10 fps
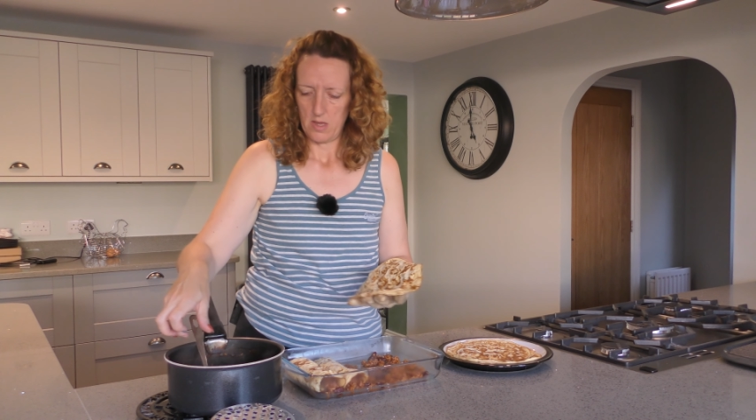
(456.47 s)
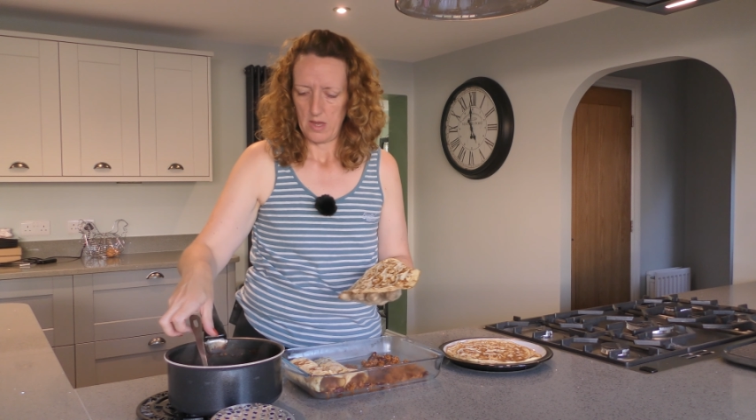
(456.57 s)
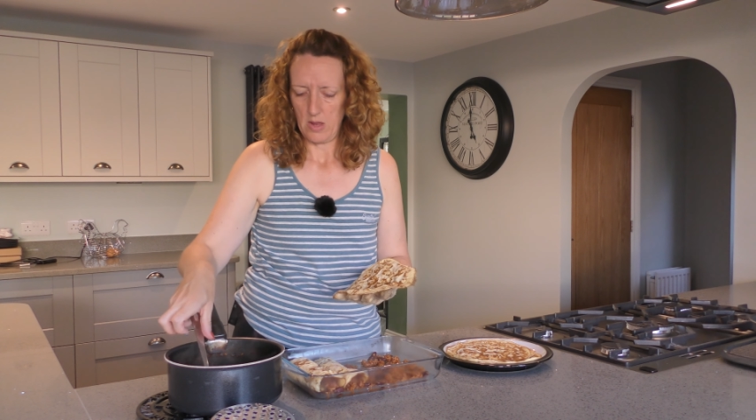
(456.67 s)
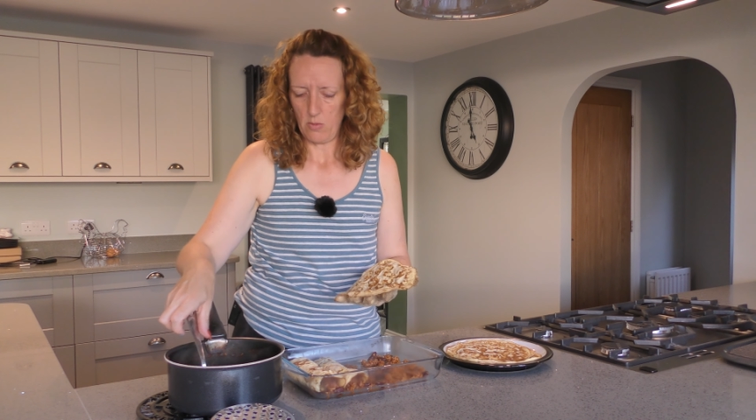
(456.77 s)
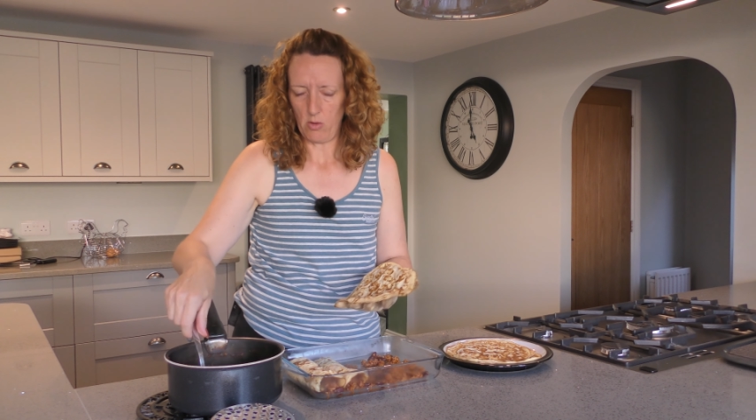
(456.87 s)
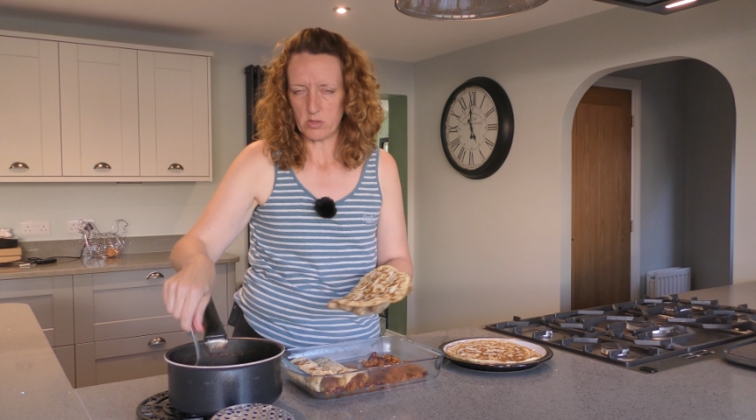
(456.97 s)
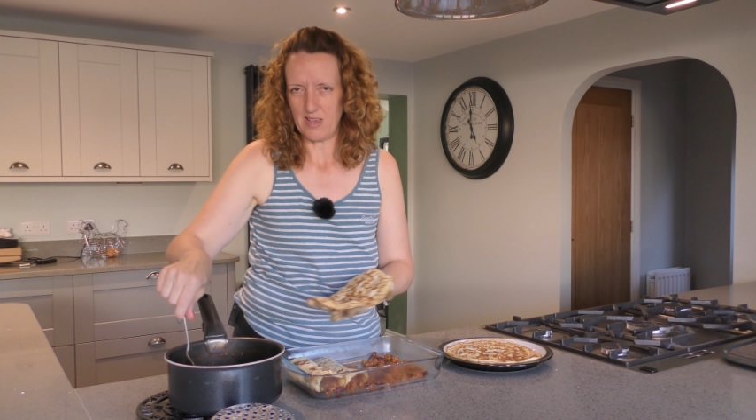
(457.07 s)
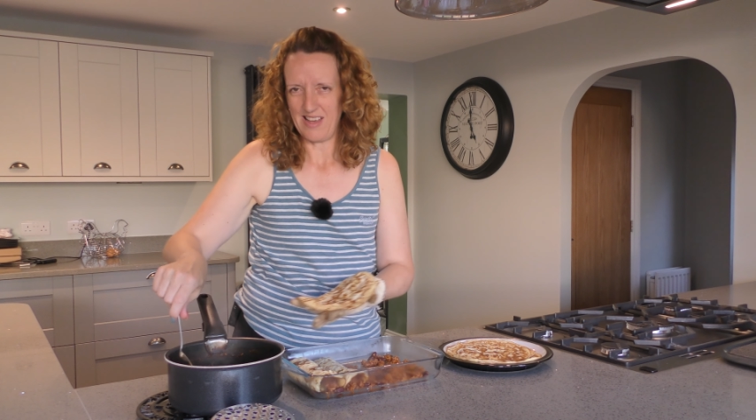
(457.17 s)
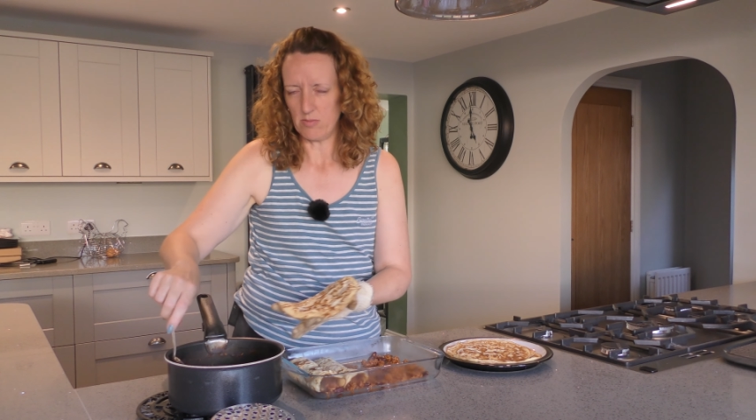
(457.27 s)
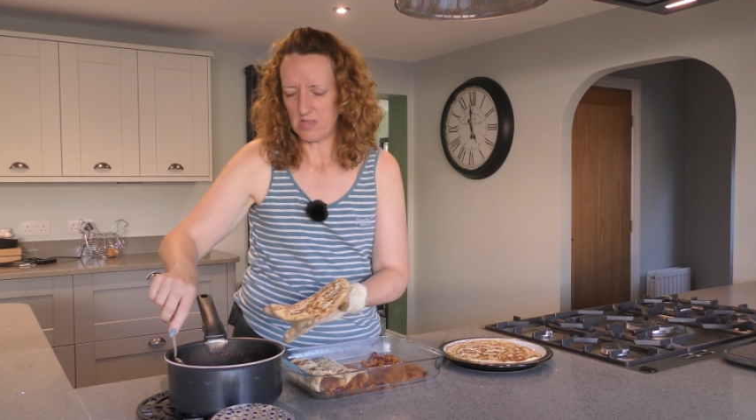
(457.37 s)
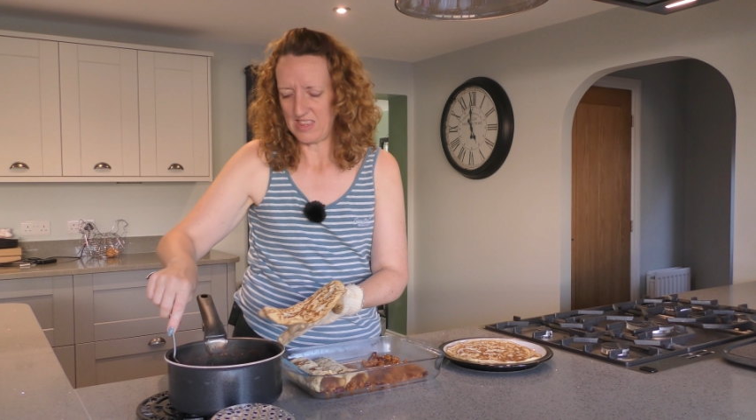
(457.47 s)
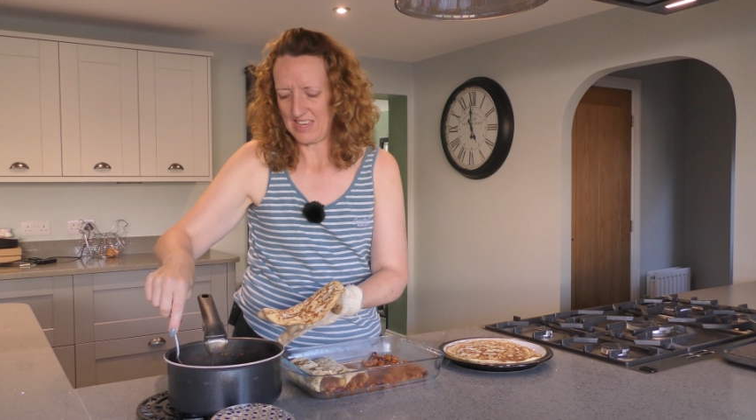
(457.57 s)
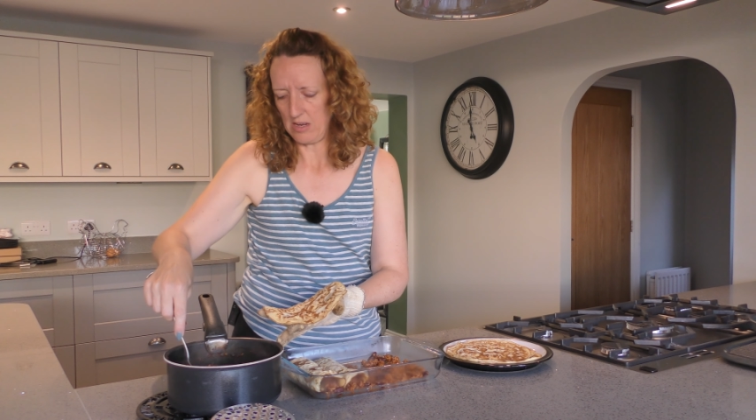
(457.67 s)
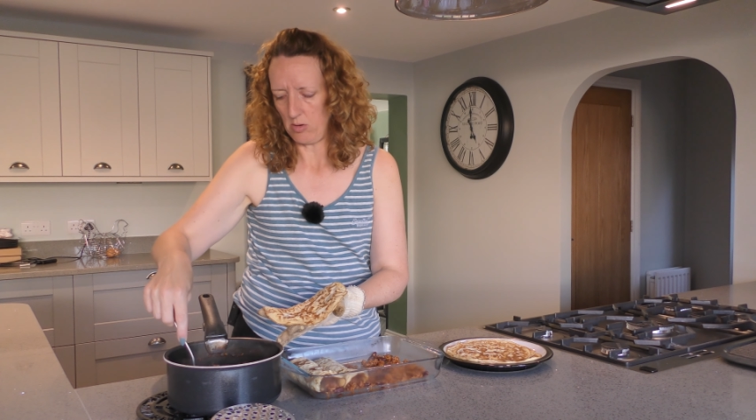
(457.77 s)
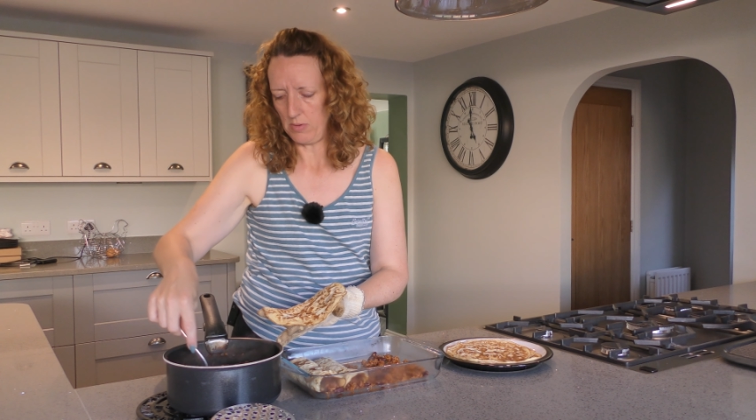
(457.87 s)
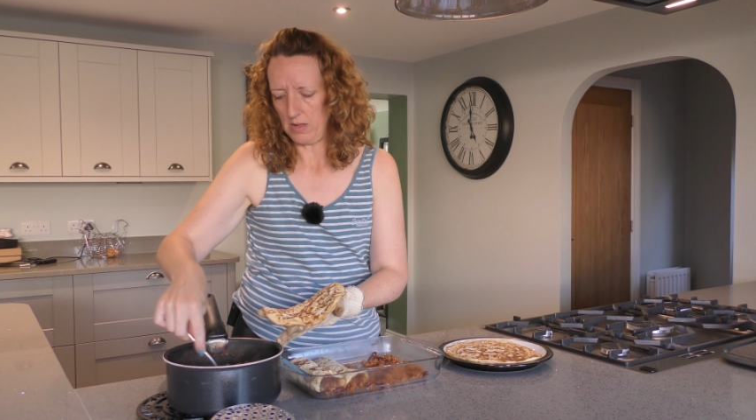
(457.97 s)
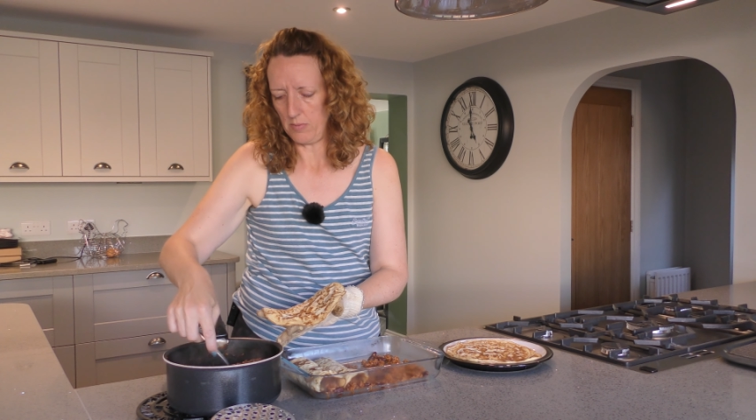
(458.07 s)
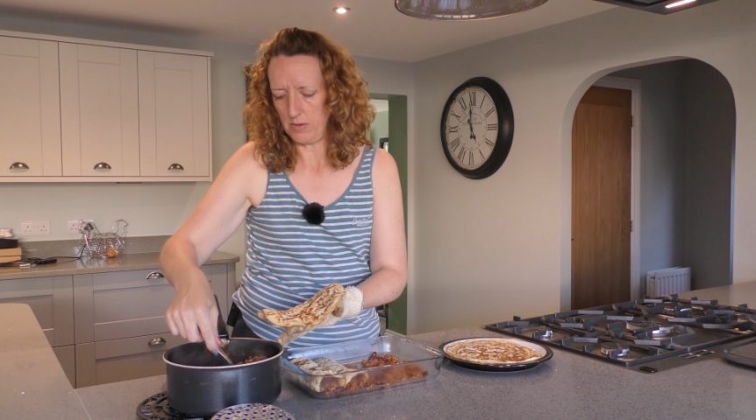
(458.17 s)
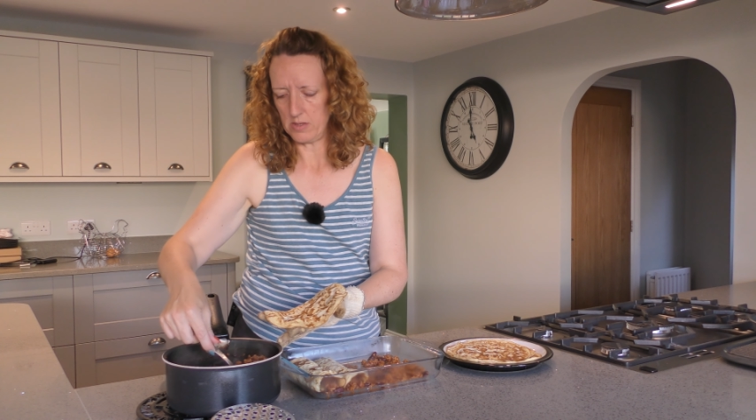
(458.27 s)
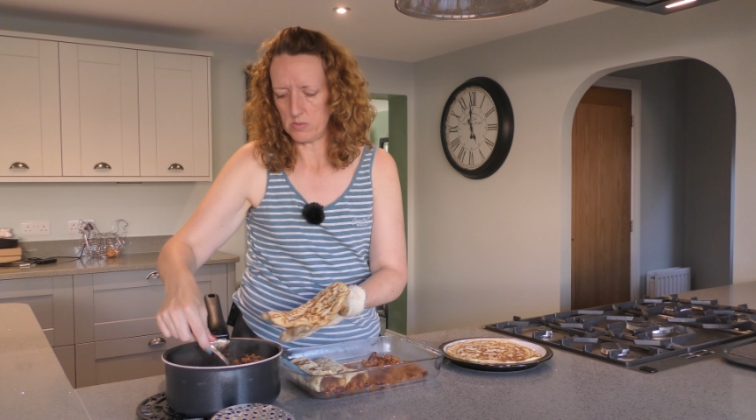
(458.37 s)
And it will also help to thicken it up a little
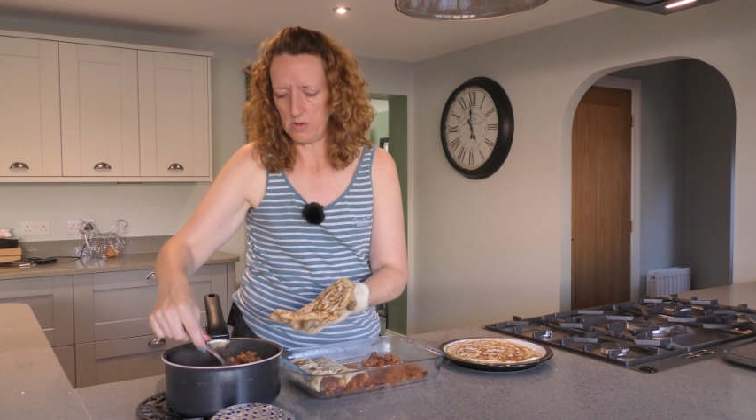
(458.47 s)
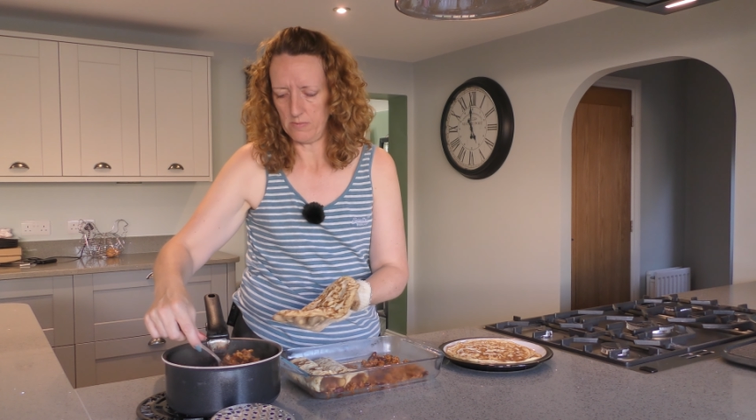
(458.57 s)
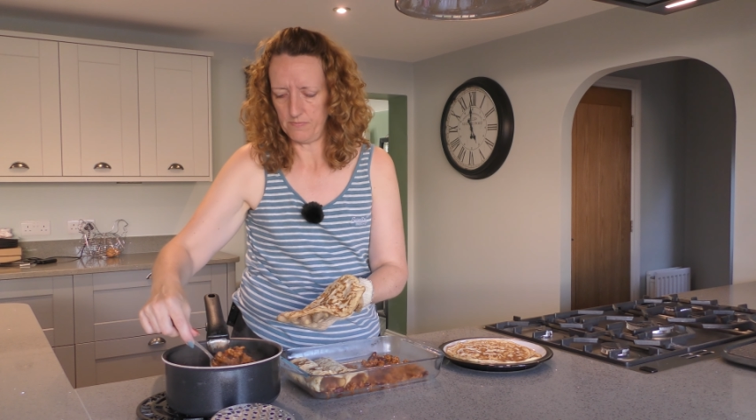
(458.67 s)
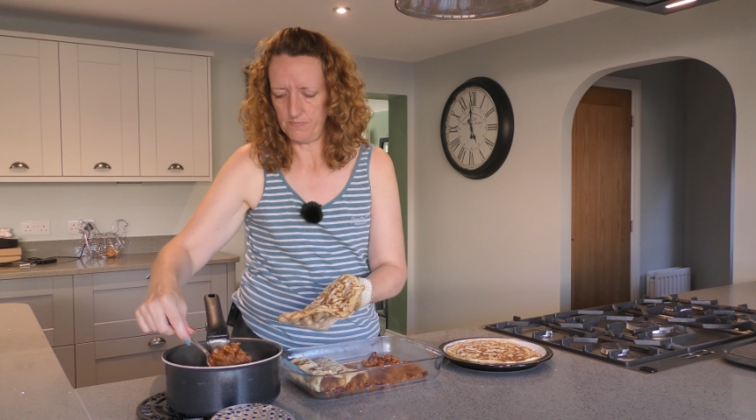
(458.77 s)
bit as well.